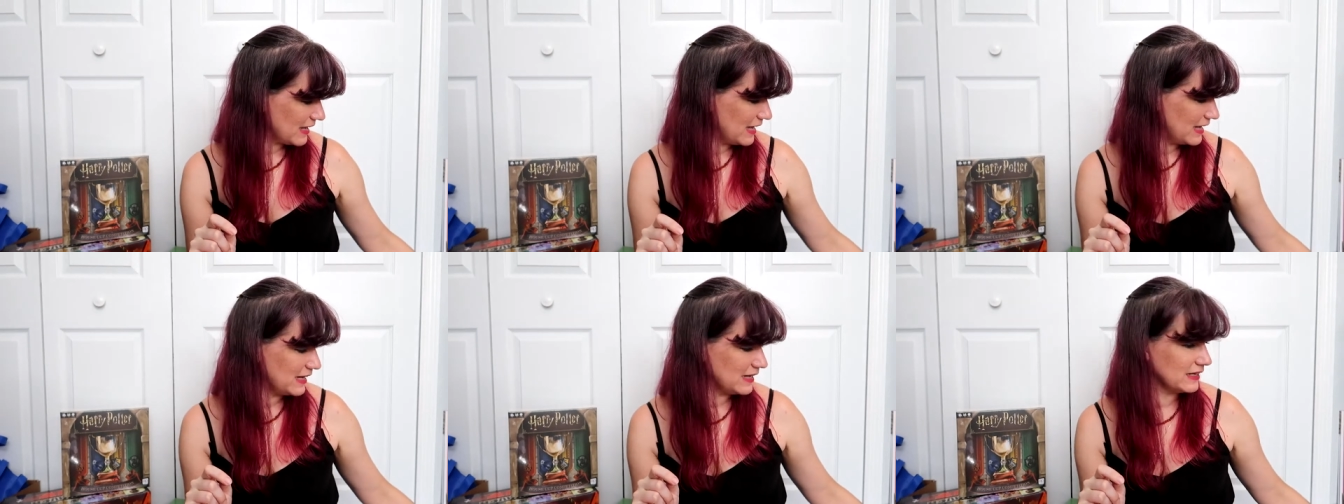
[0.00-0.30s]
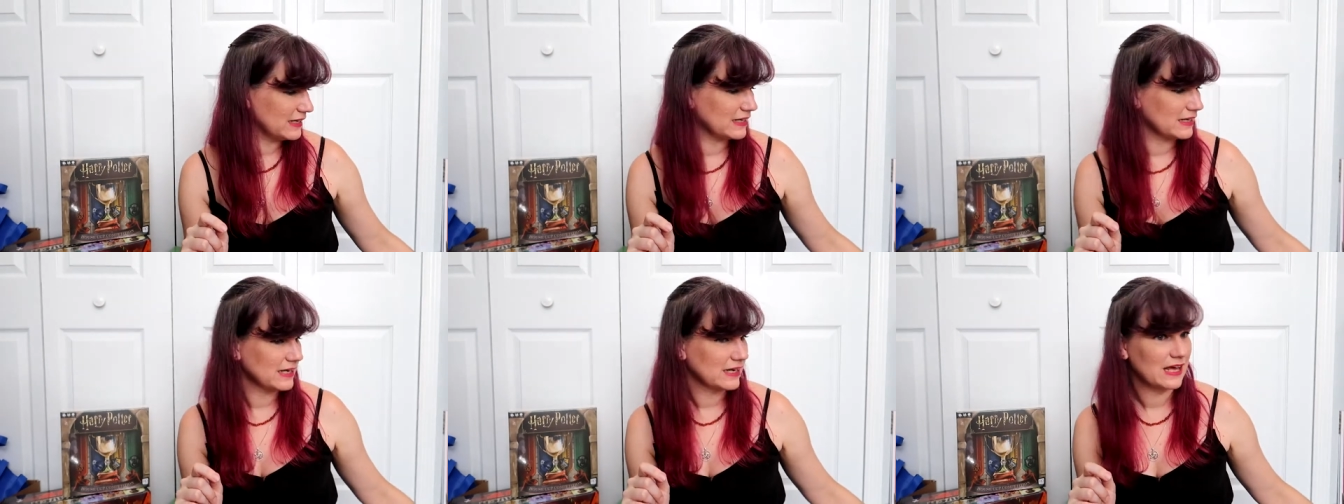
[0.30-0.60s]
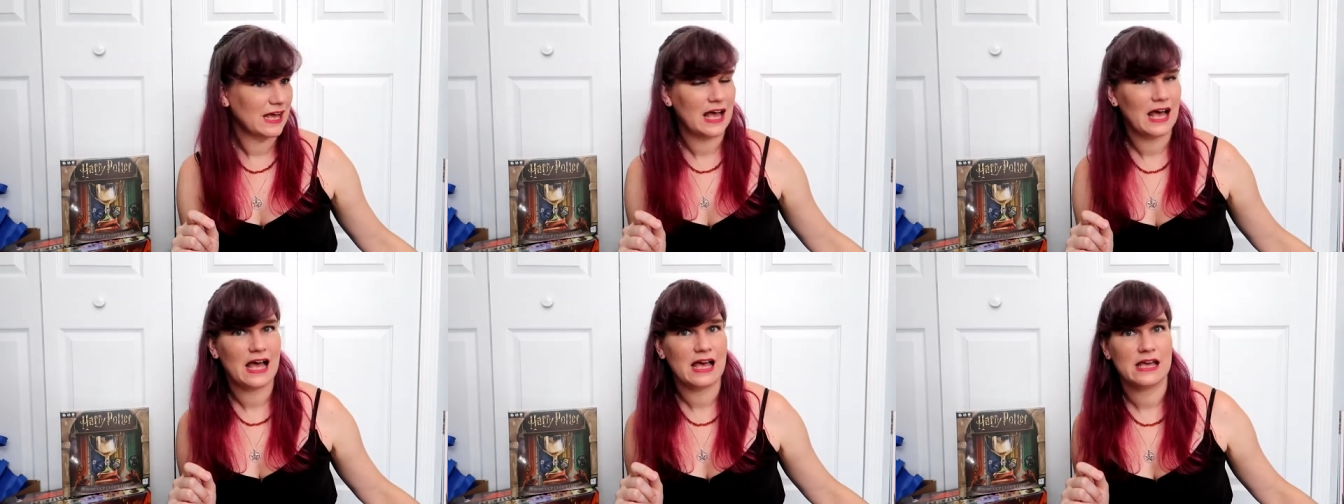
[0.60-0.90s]
And
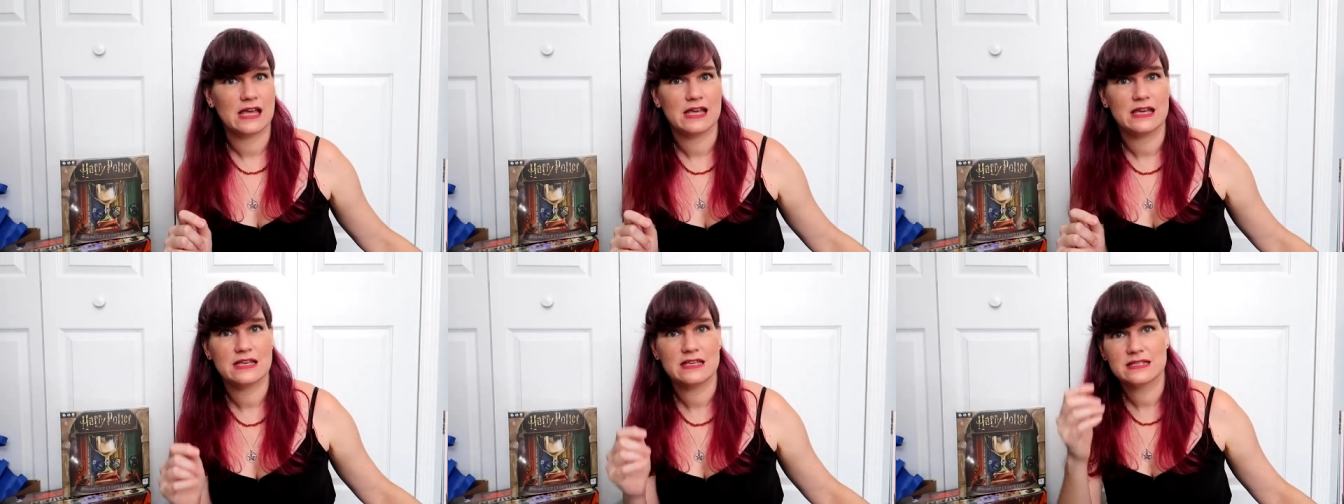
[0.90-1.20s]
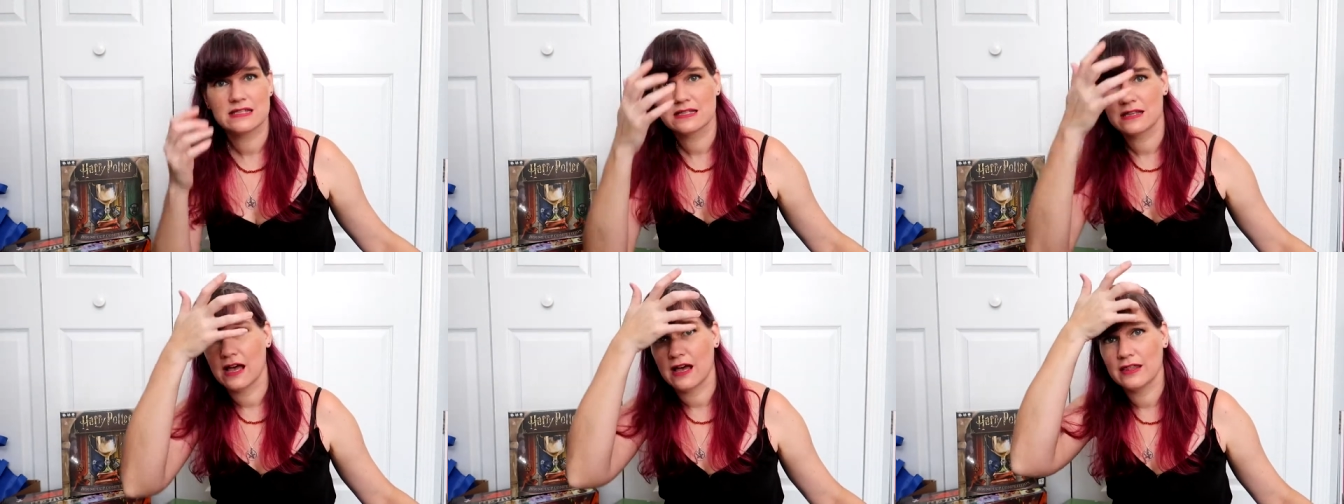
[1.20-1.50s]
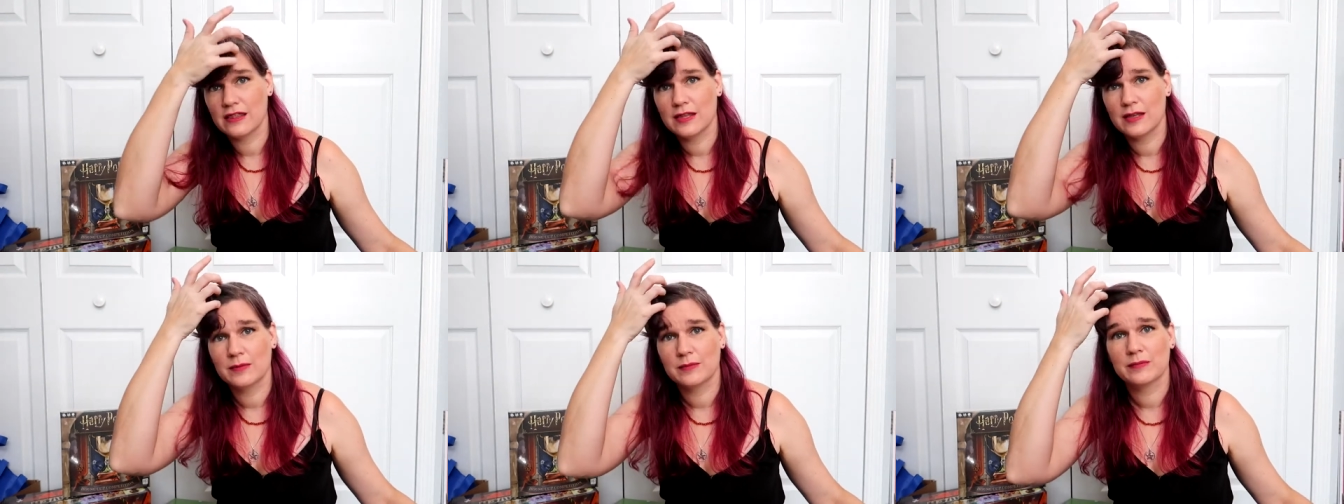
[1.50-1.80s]
I saw
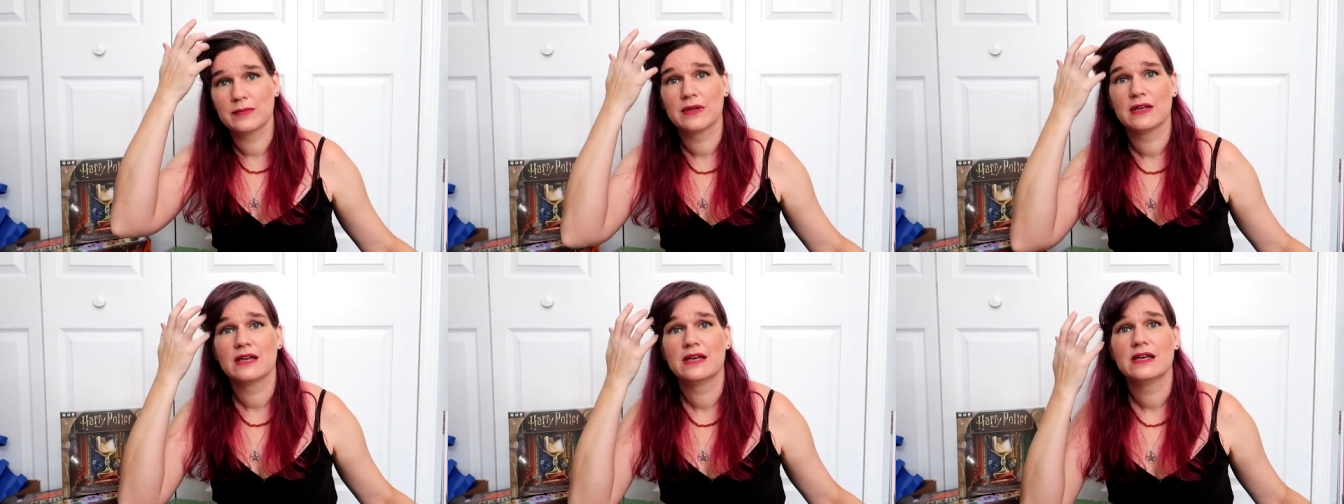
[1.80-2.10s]
them,